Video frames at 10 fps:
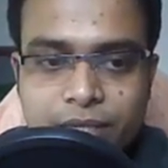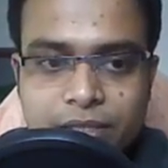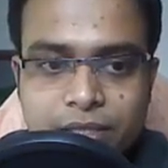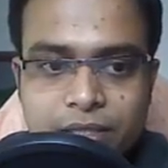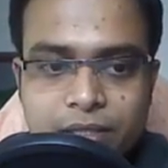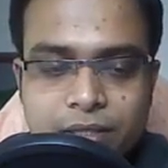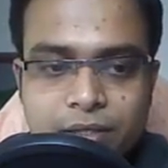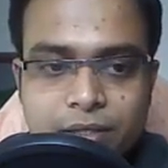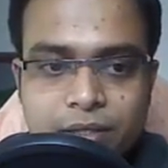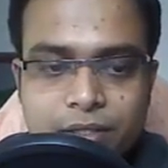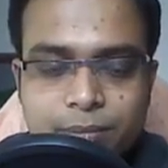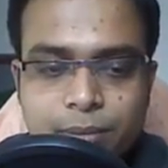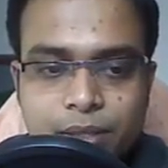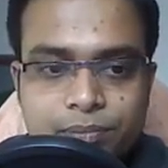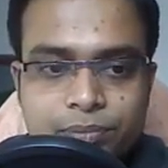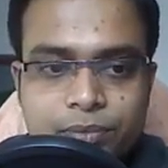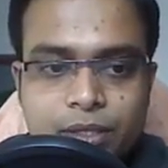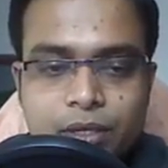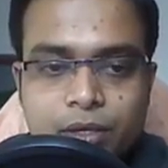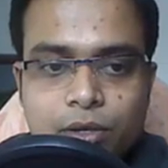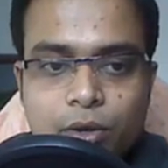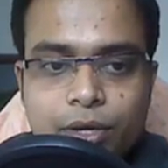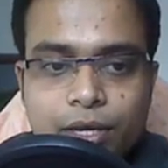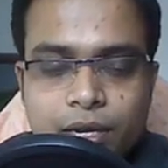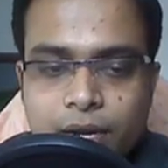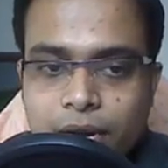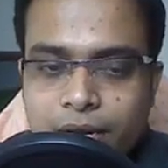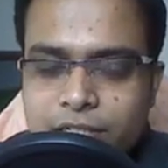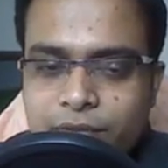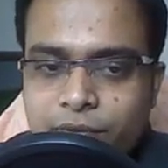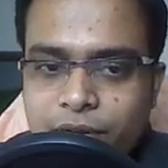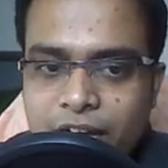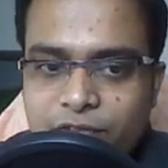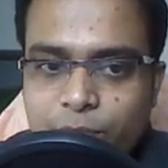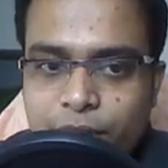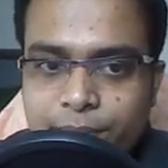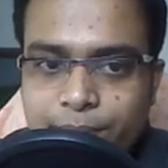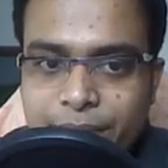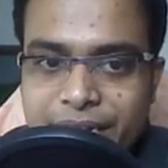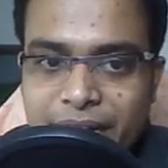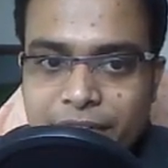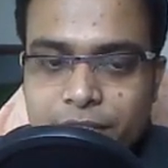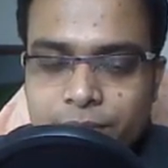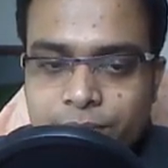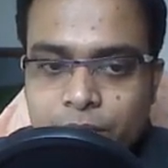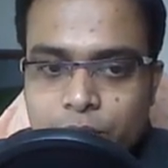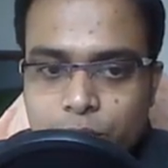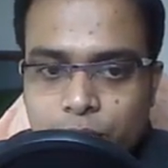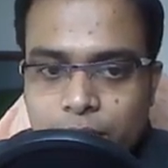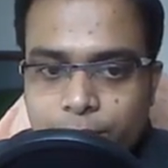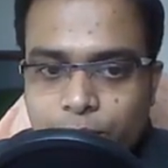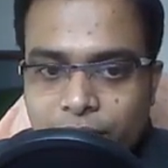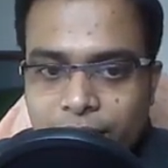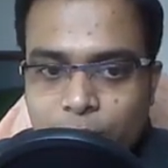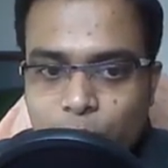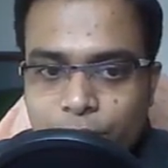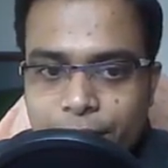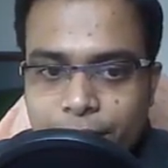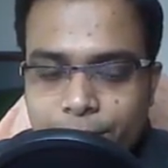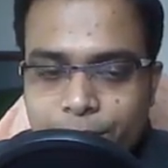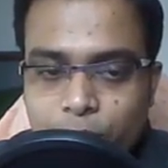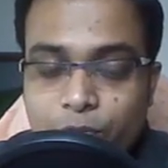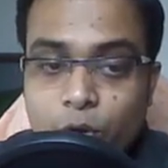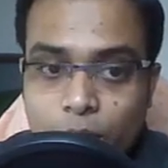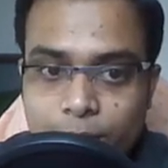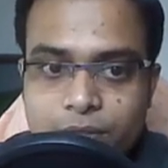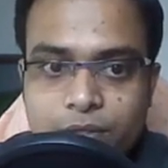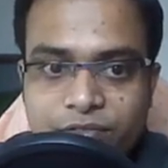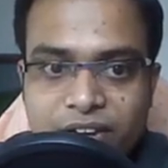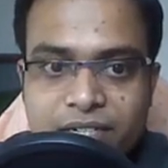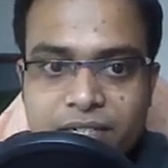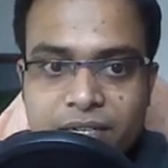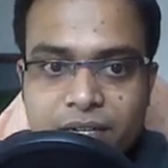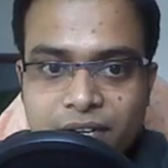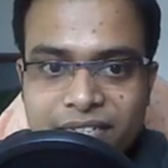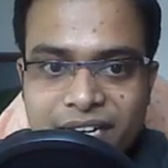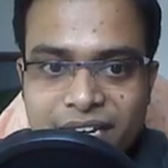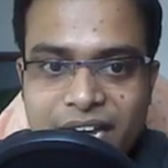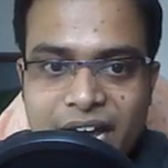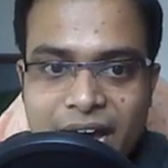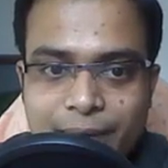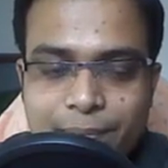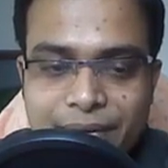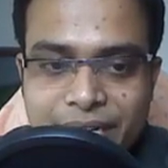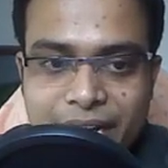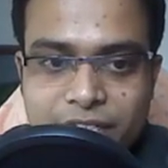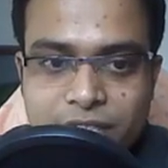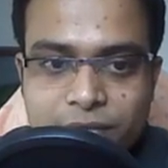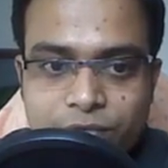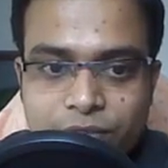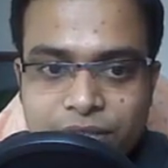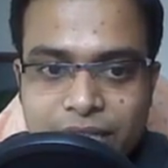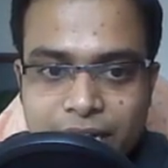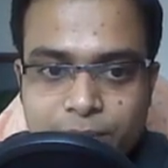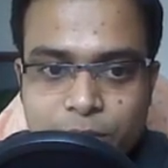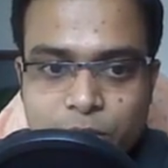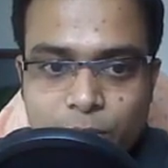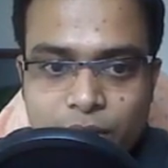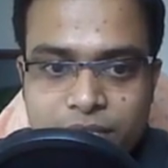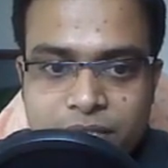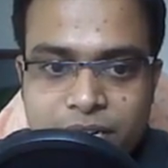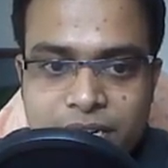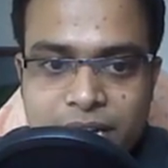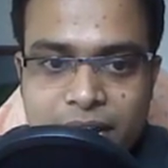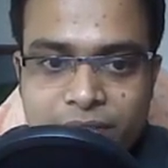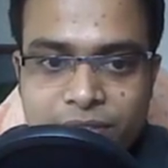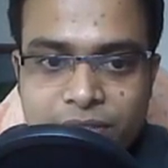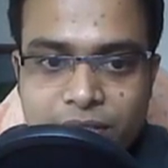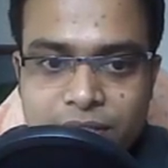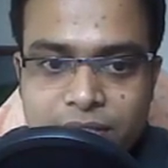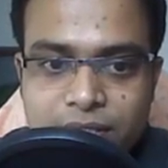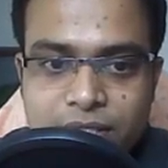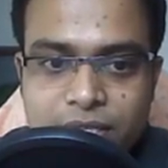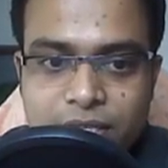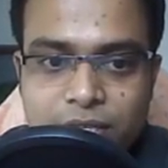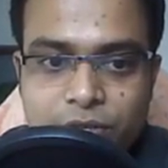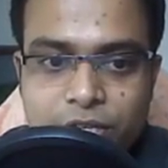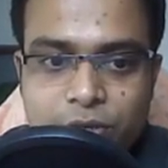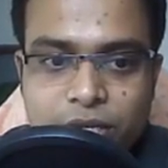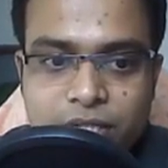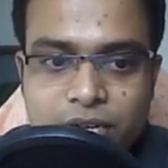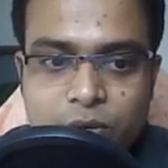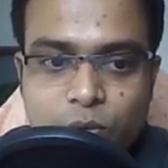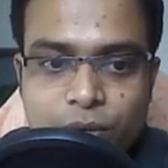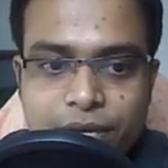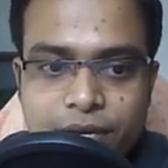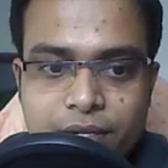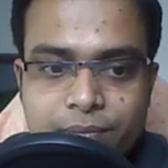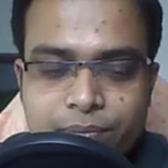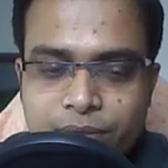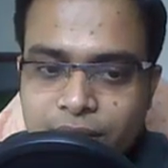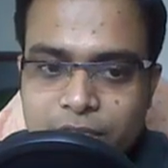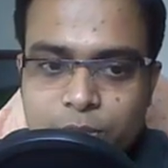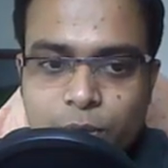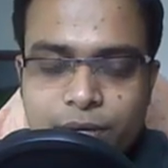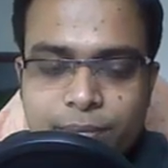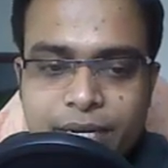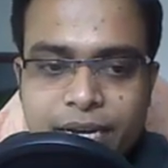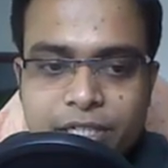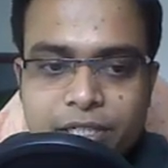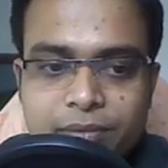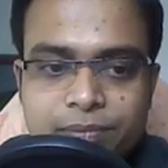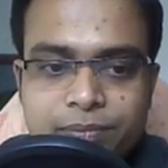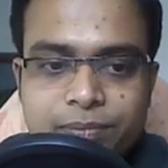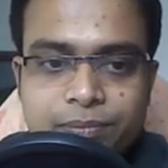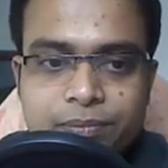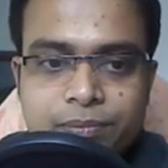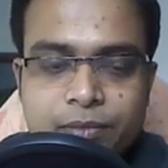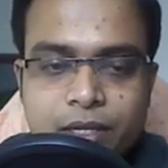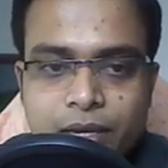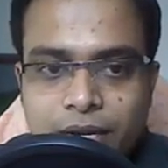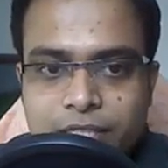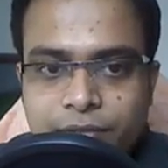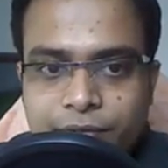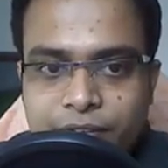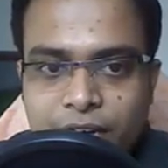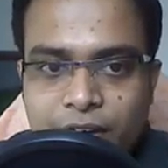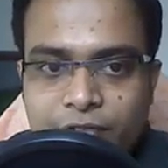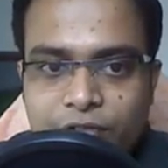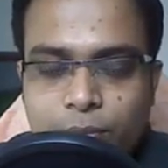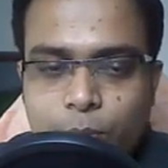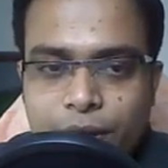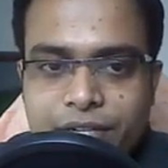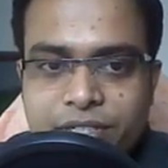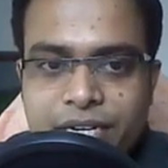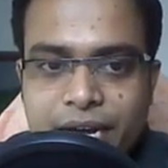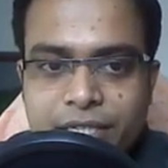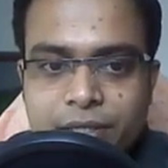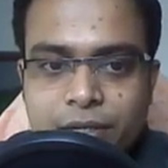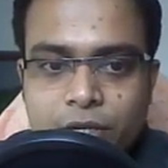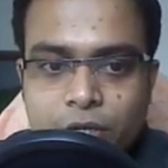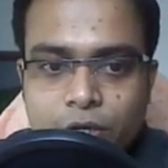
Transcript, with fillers: That's it. Simple. Okay. Let's say we want to have point B dash. So keep one leg over here of your compass, in fact, other leg at B dash with that much amount as the radii and with this as the center, you need to cut an arc over here. That's point B dash. Let's say we want to have point C dash.